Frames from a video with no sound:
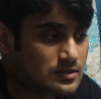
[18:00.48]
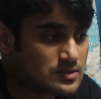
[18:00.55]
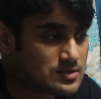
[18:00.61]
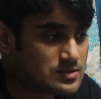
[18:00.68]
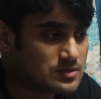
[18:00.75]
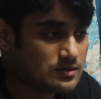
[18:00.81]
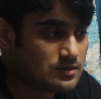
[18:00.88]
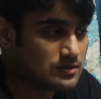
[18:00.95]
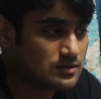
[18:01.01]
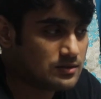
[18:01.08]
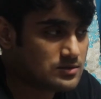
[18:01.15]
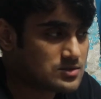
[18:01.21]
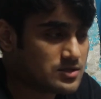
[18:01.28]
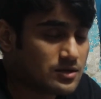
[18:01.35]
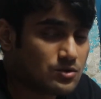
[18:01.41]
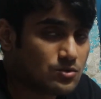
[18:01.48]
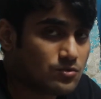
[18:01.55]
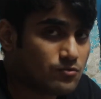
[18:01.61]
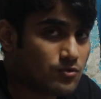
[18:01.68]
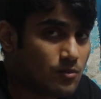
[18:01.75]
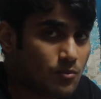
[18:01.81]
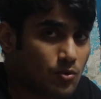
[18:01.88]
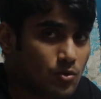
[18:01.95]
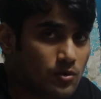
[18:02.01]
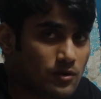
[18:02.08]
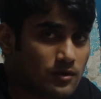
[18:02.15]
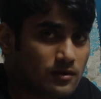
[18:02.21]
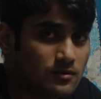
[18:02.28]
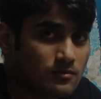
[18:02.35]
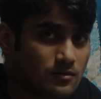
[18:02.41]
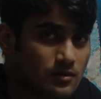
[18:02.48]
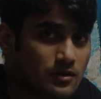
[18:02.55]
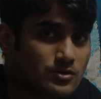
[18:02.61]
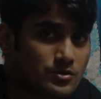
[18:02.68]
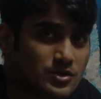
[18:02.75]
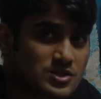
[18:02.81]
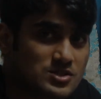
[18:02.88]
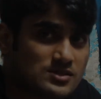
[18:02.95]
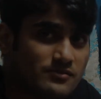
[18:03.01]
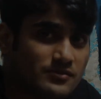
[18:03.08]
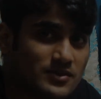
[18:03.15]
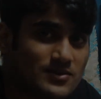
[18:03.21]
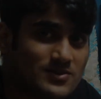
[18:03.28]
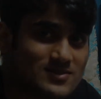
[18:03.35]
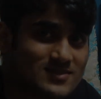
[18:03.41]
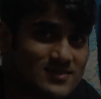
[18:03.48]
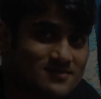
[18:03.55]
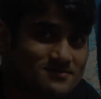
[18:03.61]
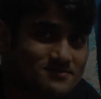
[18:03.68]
just stay tuned for more educational videos.